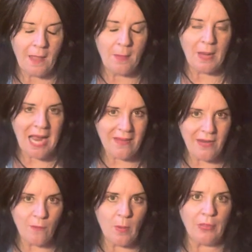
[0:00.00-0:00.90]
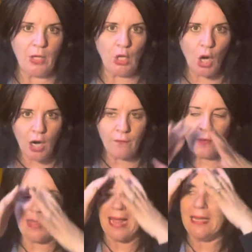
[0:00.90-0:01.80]
But I haven't even bought the yarn for
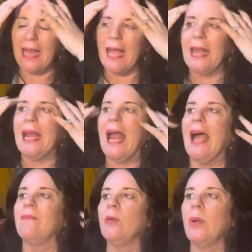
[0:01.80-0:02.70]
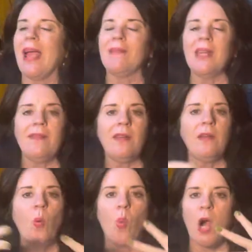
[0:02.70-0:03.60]
that yet. And haven't, we haven't even
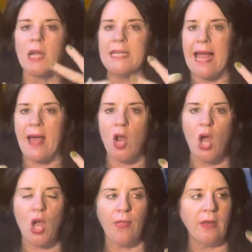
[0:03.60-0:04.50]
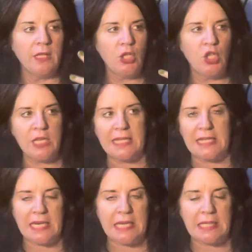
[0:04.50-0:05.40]
worked out all the
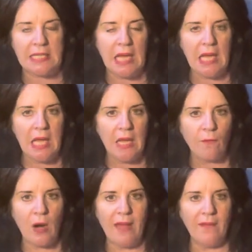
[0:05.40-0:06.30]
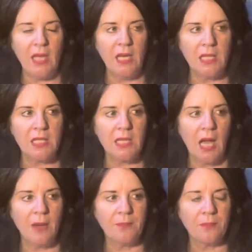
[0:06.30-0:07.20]
logistics for it. It's,
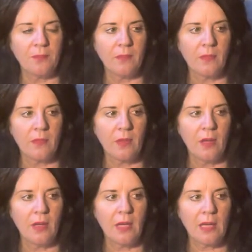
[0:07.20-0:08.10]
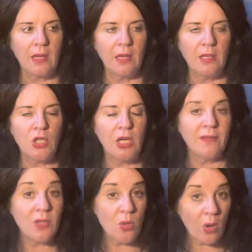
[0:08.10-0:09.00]
um, she
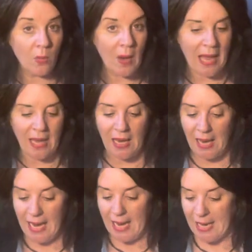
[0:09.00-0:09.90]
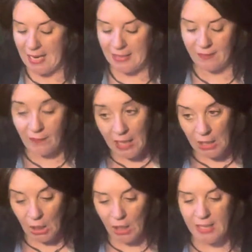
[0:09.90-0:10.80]
lives in Norway and I live
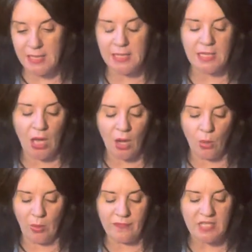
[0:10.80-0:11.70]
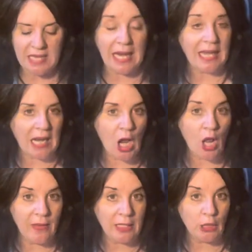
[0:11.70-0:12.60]
here. And so we've just got to get all
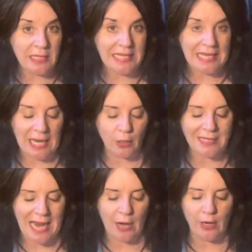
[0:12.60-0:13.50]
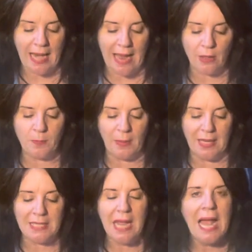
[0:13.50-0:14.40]
the little details ironed out.
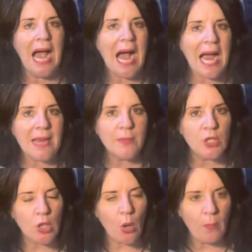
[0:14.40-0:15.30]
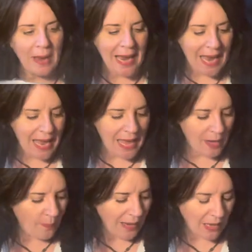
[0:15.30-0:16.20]
But I am so bad
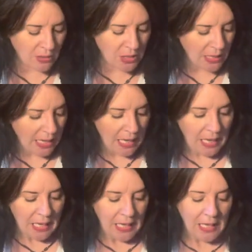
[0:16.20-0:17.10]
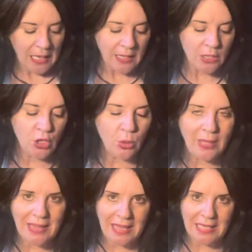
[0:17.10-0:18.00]
about
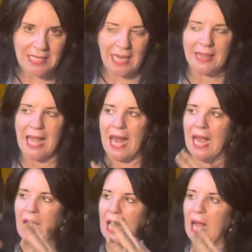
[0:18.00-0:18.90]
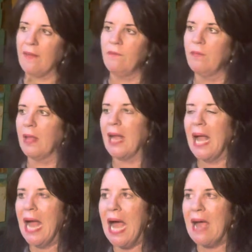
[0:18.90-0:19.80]
doing things like that. I, I,
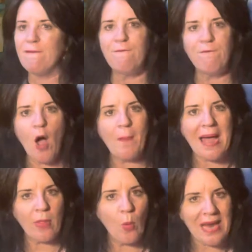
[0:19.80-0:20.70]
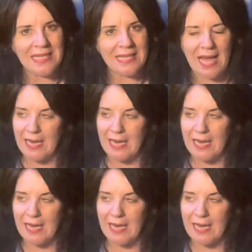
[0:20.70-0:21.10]
I fall by the wayside.